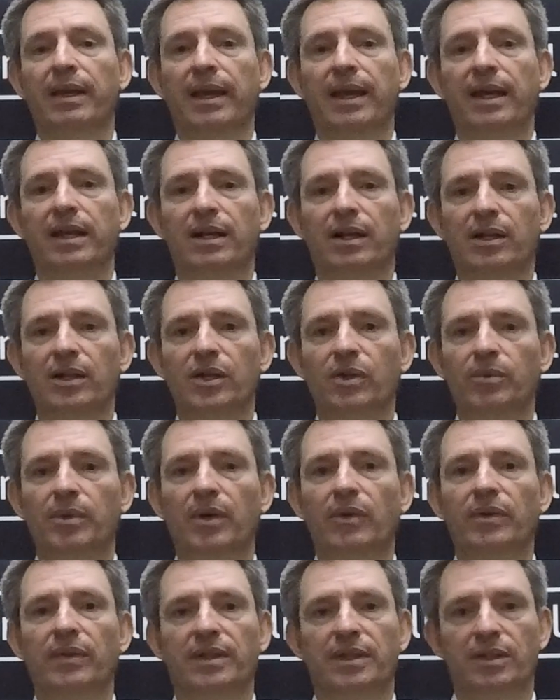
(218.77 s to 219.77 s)
and I'll go
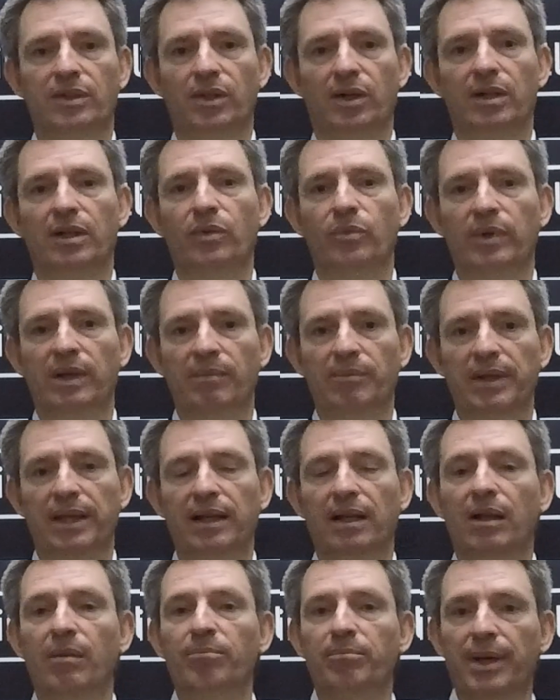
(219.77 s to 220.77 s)
out on the dark web
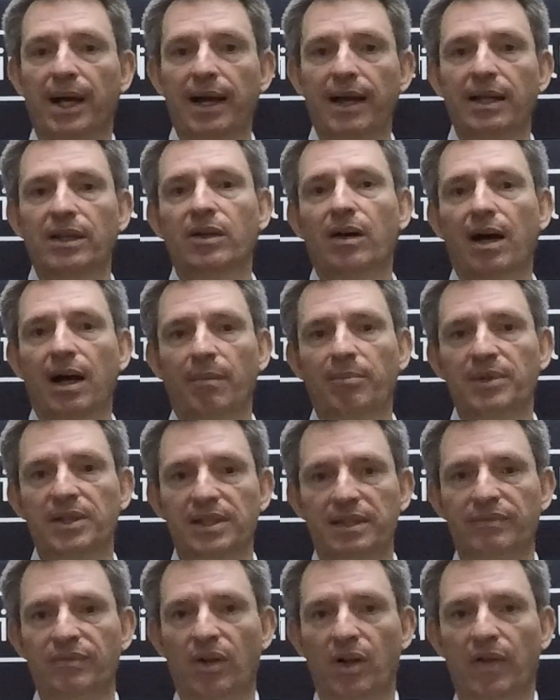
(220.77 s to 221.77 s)
and I'll buy
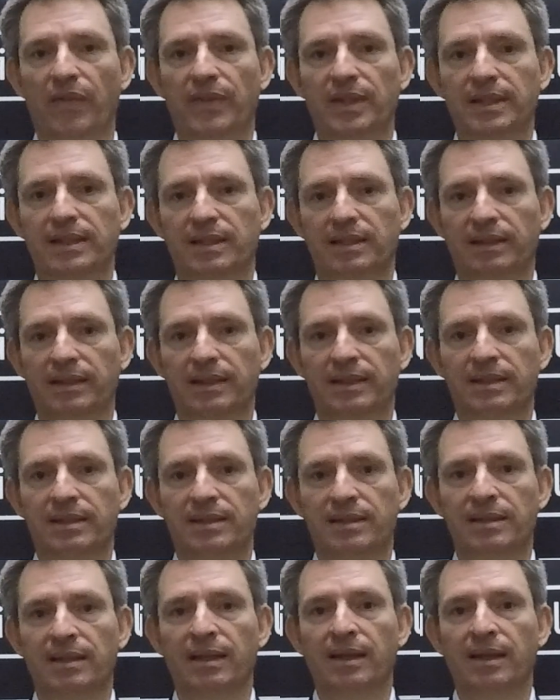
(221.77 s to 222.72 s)
copies of all these lists,